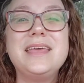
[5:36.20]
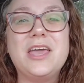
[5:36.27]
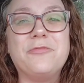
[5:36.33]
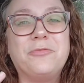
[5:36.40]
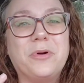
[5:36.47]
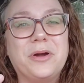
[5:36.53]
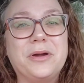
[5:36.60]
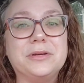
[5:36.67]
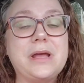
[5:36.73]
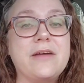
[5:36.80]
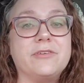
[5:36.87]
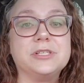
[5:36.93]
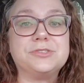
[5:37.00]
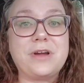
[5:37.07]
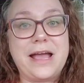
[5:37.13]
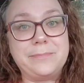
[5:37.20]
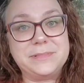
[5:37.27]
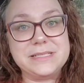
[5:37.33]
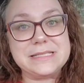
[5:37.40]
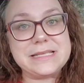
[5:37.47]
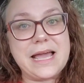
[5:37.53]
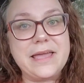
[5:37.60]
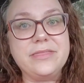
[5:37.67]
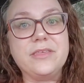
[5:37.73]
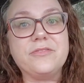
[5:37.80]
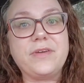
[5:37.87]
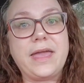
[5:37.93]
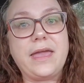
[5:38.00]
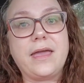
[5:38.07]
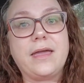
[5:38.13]
if we're ever trapped inside the
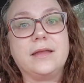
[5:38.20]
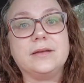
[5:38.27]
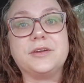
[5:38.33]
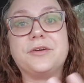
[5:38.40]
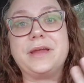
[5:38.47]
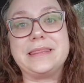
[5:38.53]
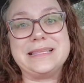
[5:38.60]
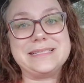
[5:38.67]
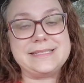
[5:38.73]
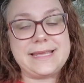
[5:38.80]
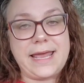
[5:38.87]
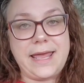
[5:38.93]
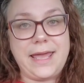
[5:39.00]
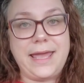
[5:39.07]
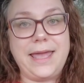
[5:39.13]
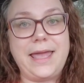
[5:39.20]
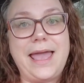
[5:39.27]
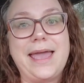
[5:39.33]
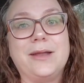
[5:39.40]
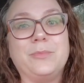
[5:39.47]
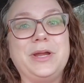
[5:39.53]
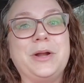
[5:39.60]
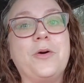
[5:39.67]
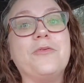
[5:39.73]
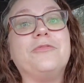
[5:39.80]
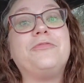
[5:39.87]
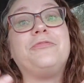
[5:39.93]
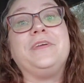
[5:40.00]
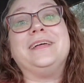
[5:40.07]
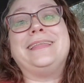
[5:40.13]
van during the day and we don't
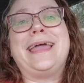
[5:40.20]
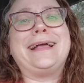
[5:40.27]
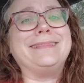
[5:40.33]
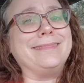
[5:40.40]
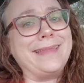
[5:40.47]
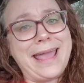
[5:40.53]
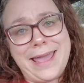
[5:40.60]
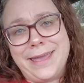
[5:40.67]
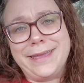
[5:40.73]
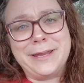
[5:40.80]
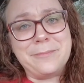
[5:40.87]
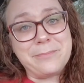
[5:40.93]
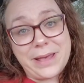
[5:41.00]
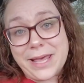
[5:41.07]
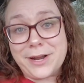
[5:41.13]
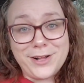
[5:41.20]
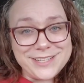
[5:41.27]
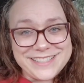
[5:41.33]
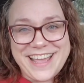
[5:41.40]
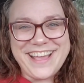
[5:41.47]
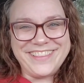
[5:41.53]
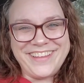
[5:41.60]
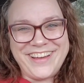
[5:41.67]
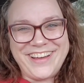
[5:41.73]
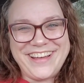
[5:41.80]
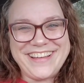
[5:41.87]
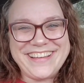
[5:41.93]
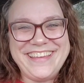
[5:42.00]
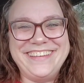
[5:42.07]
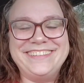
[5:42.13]
feel like laying in bed all day
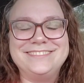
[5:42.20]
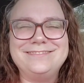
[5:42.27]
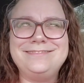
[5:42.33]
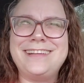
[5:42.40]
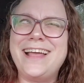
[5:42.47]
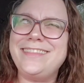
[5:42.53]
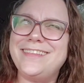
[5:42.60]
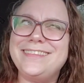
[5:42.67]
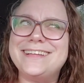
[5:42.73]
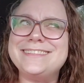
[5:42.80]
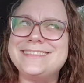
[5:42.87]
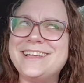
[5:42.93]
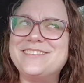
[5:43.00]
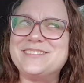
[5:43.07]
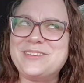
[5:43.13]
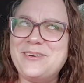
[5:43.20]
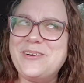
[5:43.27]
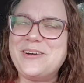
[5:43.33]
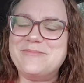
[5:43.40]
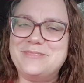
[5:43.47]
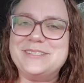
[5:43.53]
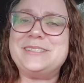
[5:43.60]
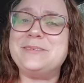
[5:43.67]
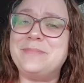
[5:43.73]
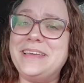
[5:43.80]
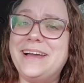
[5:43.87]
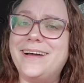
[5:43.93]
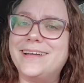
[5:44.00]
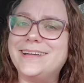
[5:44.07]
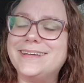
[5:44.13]
long, not that that sounds horrible, to be
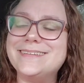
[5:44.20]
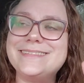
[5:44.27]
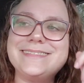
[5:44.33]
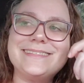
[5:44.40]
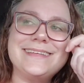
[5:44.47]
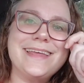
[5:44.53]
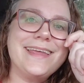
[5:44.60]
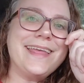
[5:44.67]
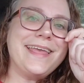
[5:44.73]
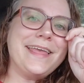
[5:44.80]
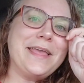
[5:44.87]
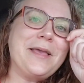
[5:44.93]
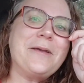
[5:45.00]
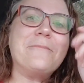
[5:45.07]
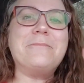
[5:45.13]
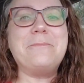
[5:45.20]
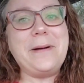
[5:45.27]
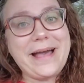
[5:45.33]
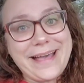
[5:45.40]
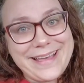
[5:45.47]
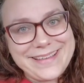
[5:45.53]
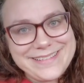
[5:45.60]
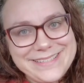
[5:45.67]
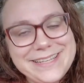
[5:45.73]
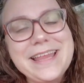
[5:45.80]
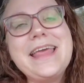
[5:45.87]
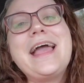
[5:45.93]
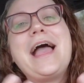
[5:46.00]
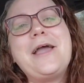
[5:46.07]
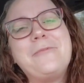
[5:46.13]
honest, but
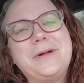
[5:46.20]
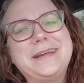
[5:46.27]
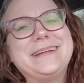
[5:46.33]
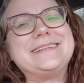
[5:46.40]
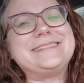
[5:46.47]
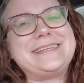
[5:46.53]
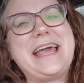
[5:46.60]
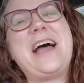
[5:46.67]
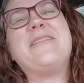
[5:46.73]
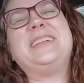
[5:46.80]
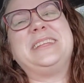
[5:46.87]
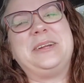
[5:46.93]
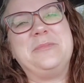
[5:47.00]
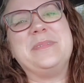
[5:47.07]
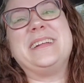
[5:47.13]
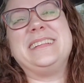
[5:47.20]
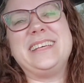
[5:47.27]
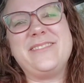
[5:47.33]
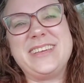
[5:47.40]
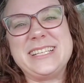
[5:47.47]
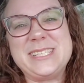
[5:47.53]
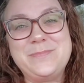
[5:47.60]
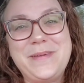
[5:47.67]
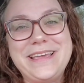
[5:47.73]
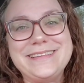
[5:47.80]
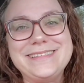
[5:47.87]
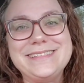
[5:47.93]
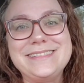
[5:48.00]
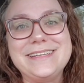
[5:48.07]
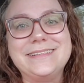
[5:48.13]
I wanted us to have a little bit of living
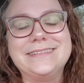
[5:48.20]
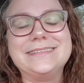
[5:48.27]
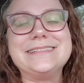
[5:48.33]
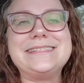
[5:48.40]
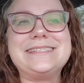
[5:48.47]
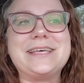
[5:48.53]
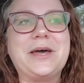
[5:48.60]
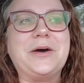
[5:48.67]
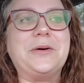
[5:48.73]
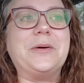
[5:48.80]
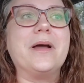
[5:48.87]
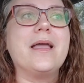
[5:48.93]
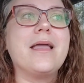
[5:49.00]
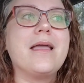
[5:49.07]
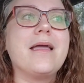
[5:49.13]
space still. So